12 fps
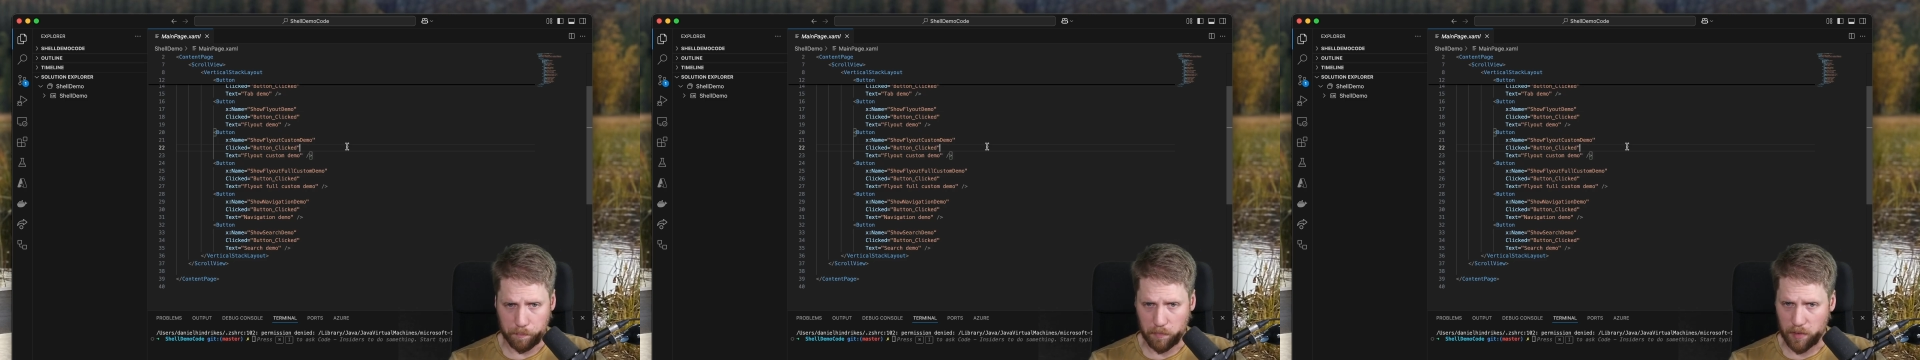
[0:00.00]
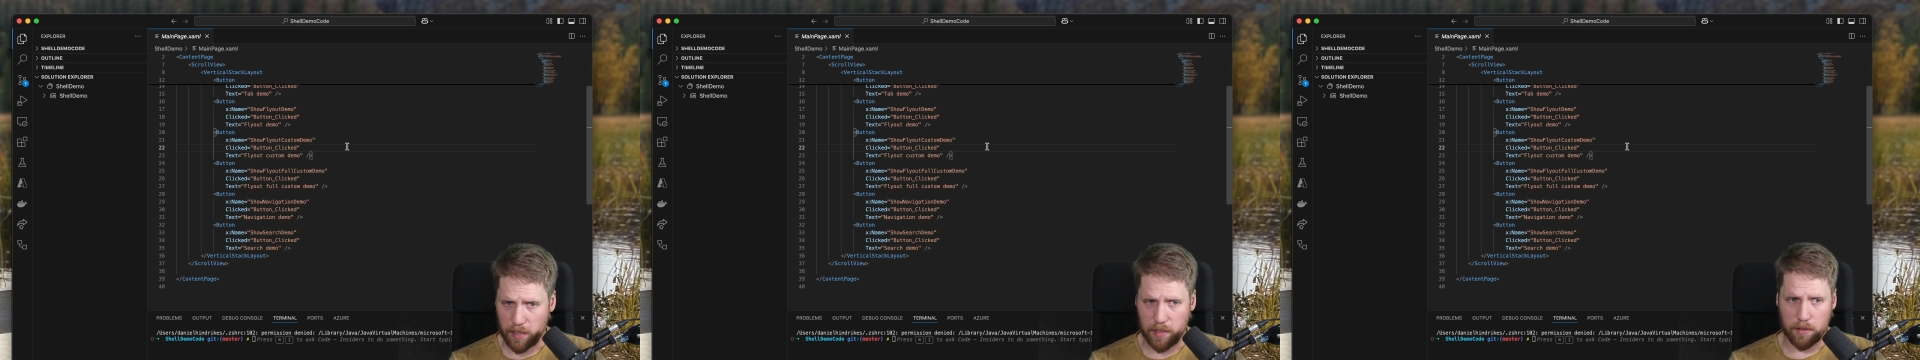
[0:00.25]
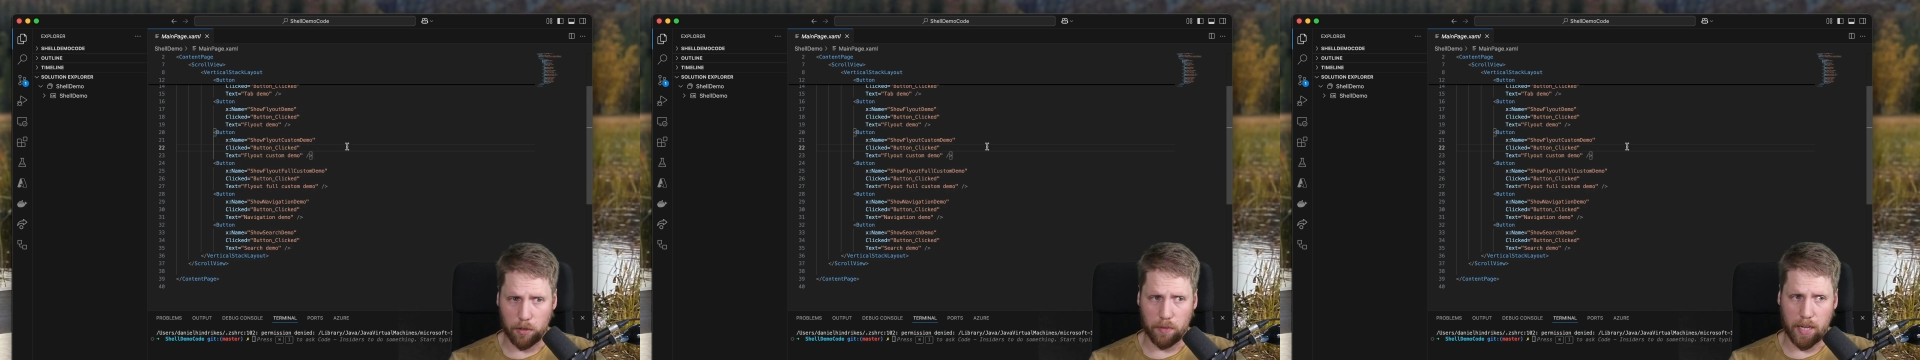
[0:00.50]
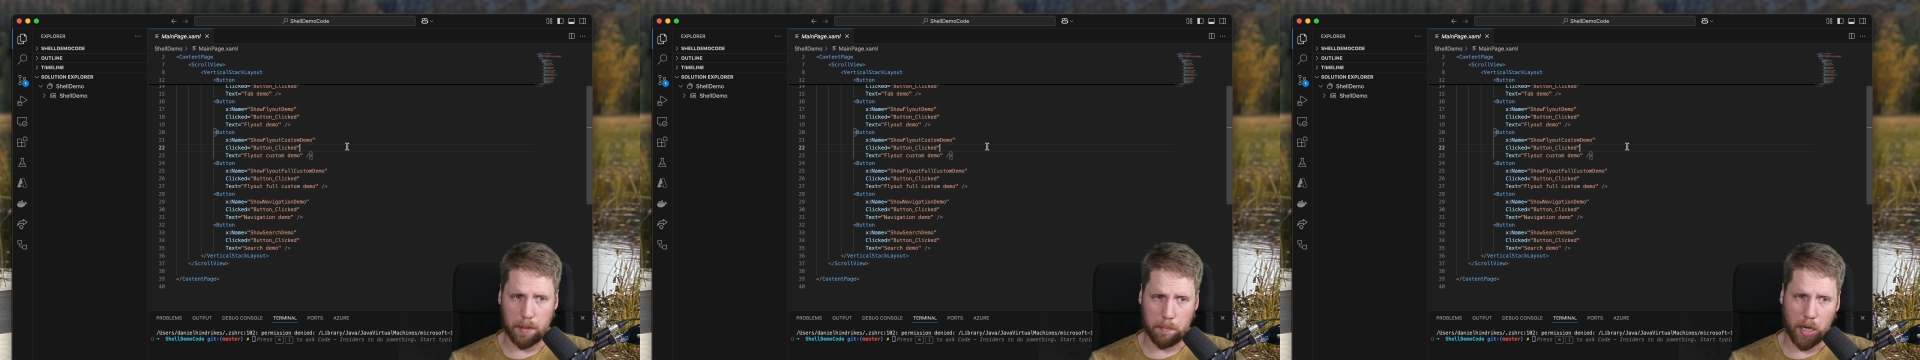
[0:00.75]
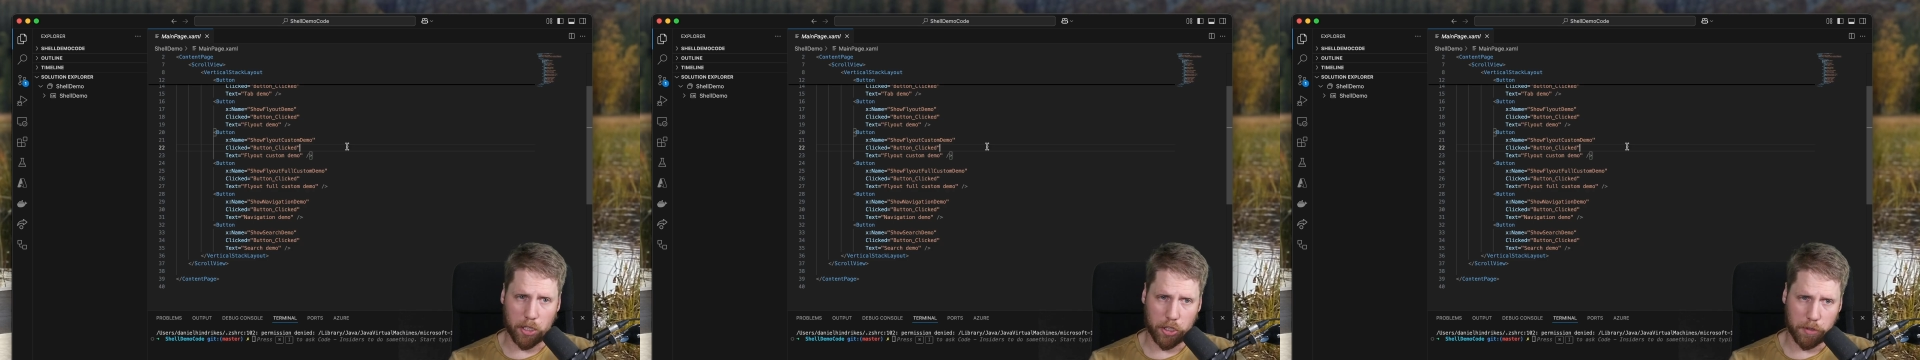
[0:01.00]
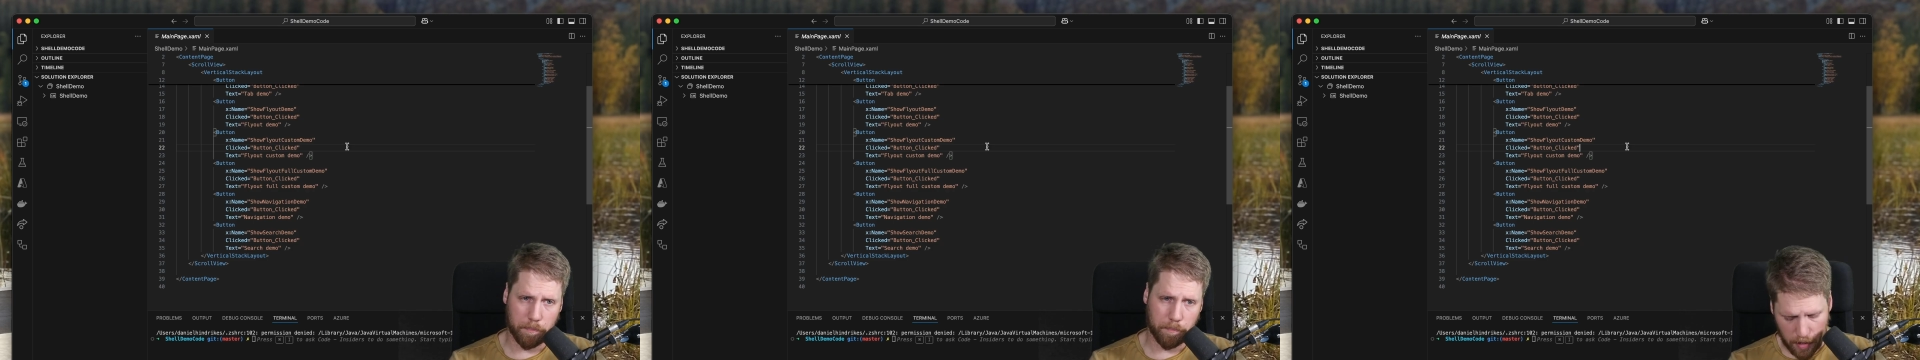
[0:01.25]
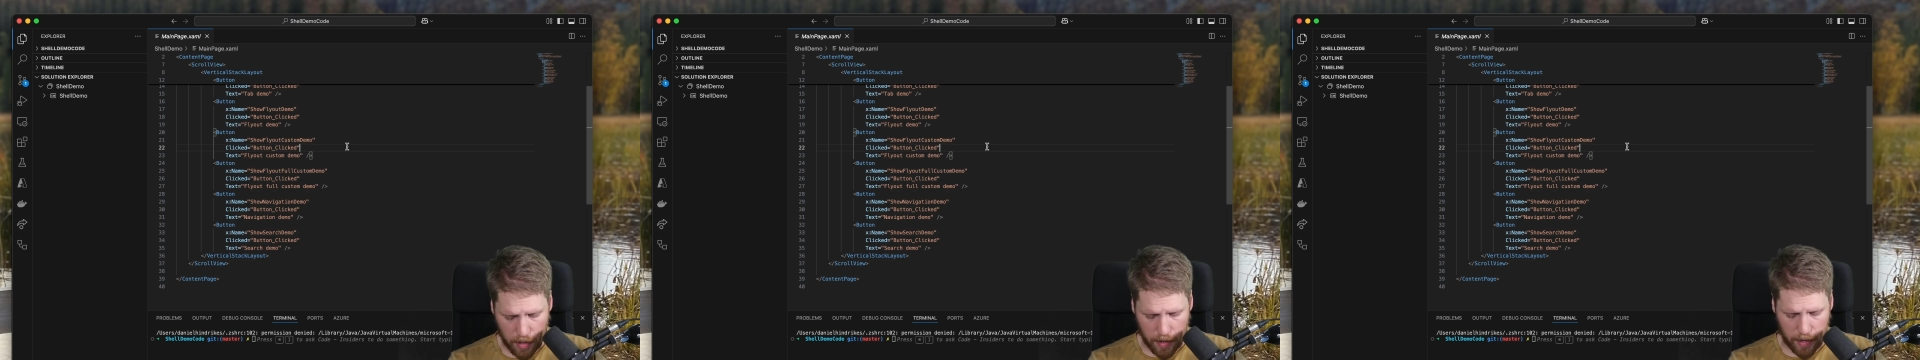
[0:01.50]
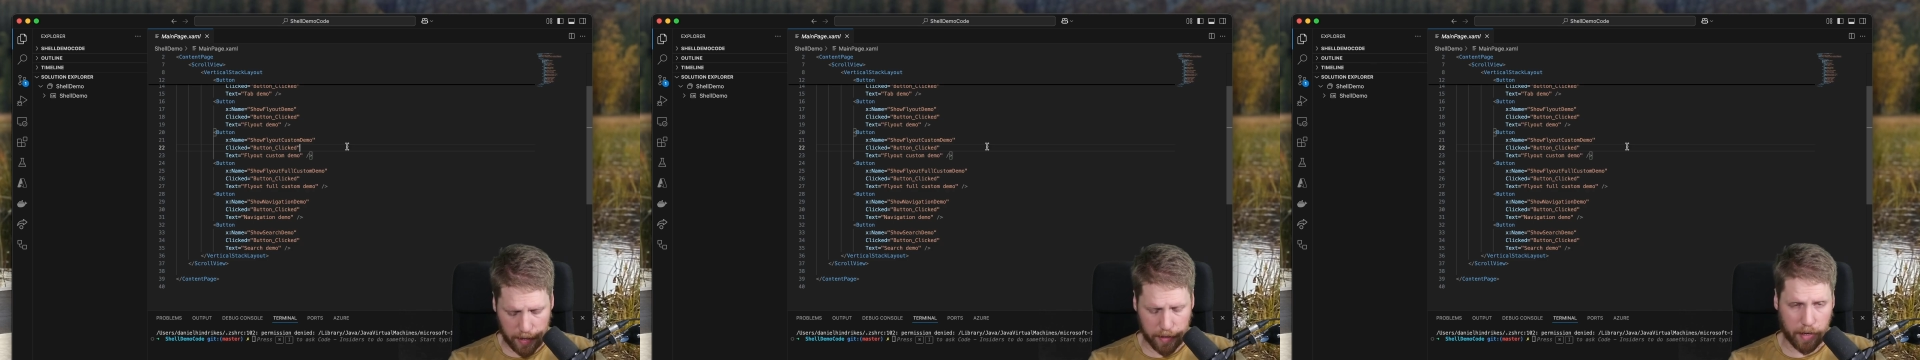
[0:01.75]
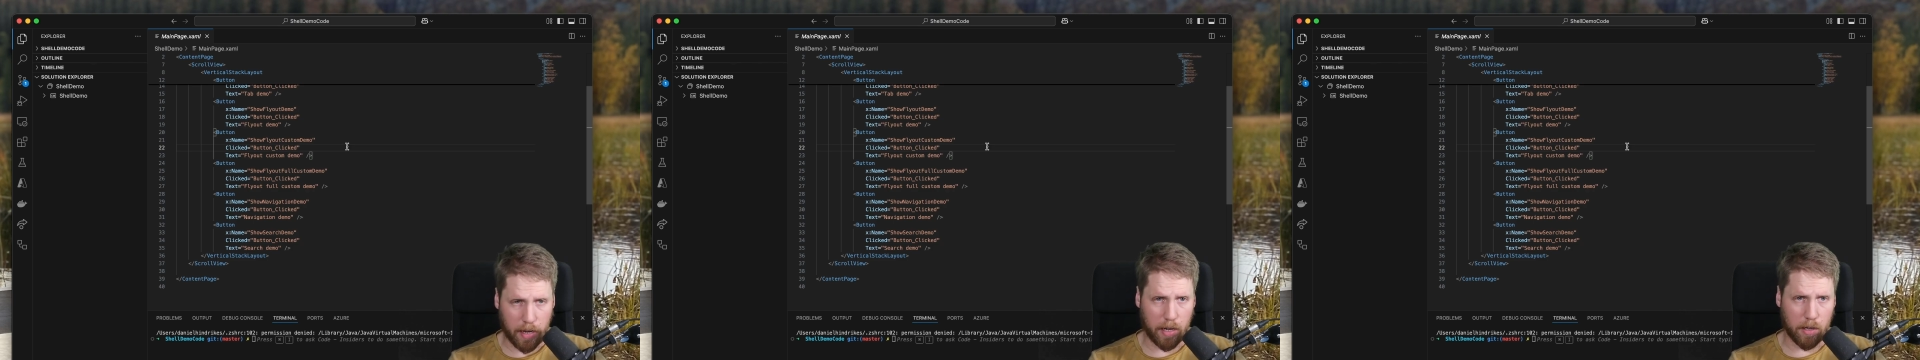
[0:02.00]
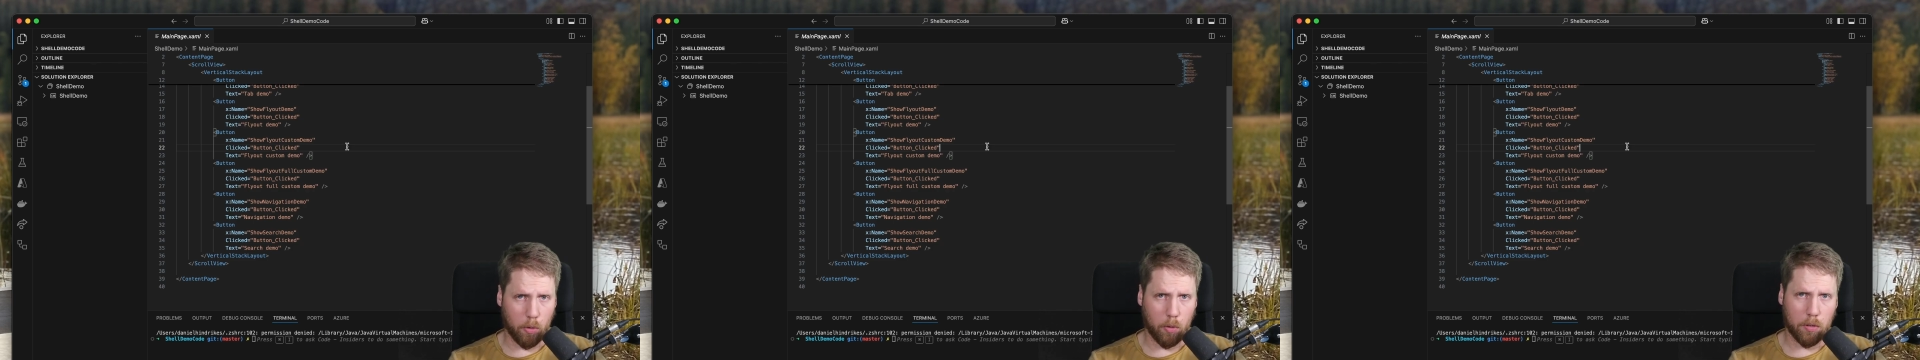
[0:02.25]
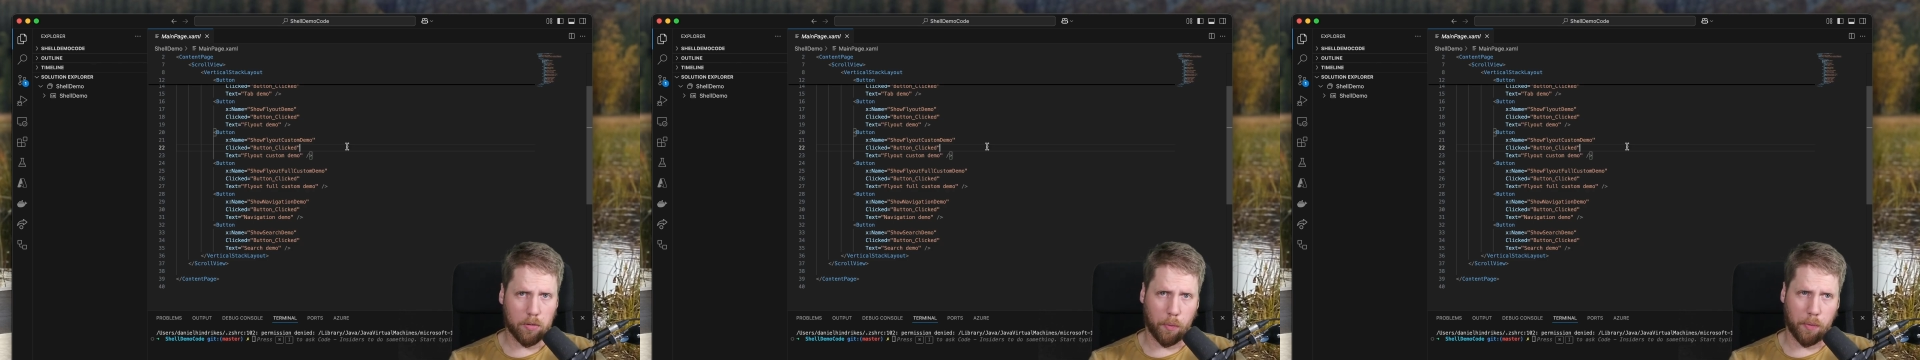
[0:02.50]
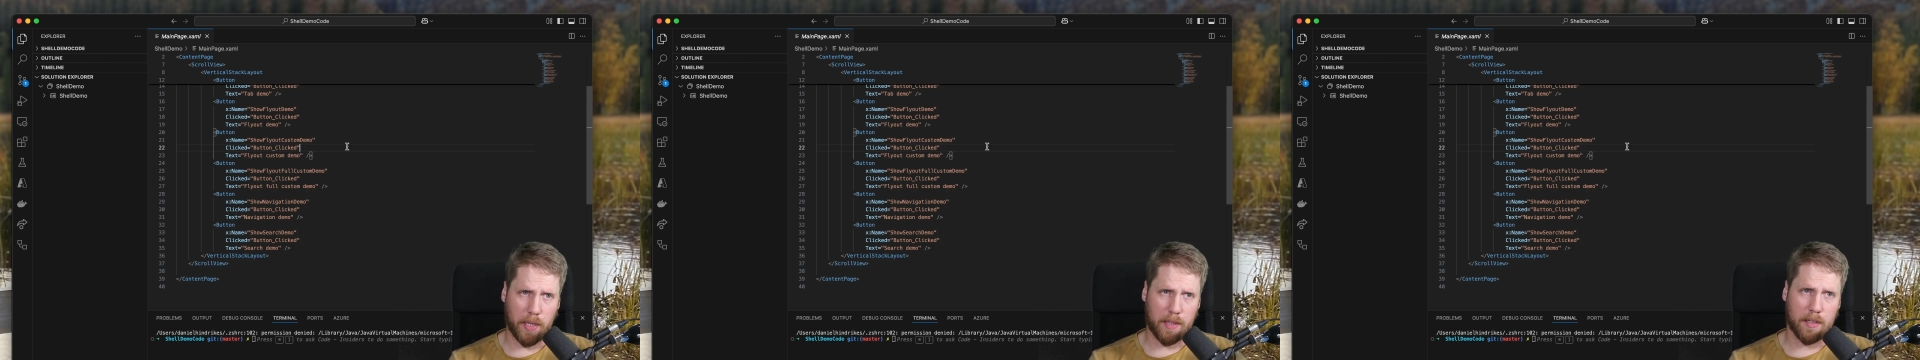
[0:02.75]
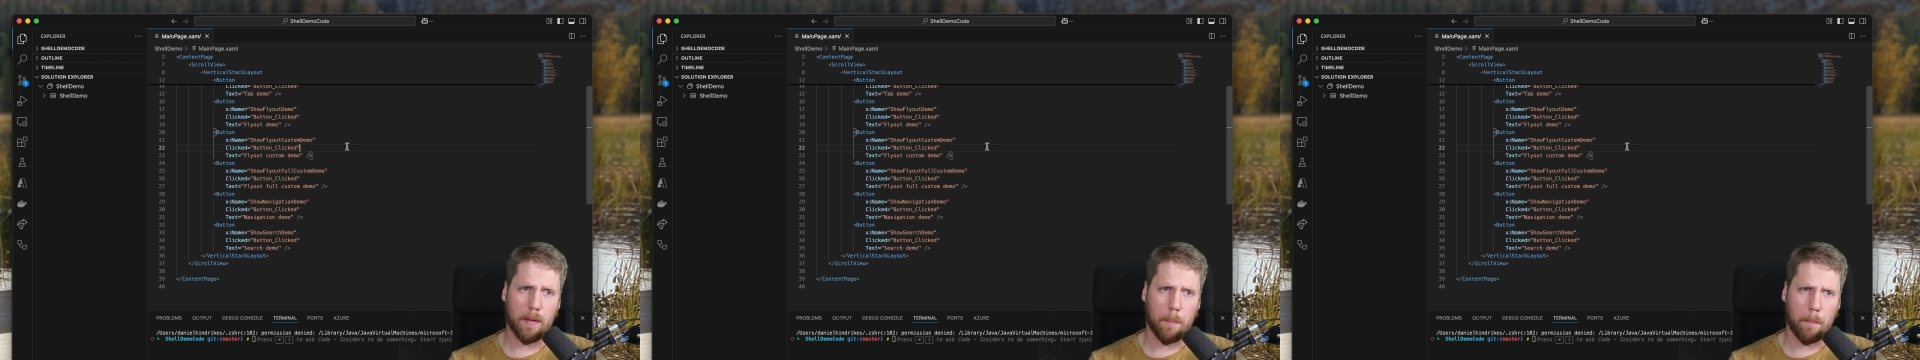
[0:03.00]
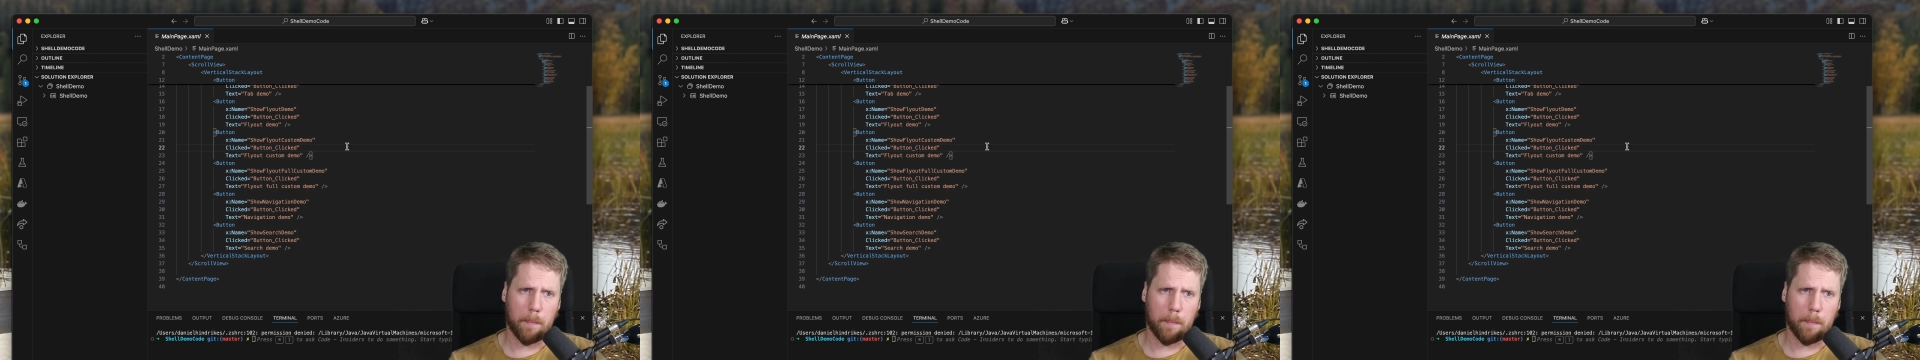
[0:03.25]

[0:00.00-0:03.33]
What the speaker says: It's not that much. And I also think that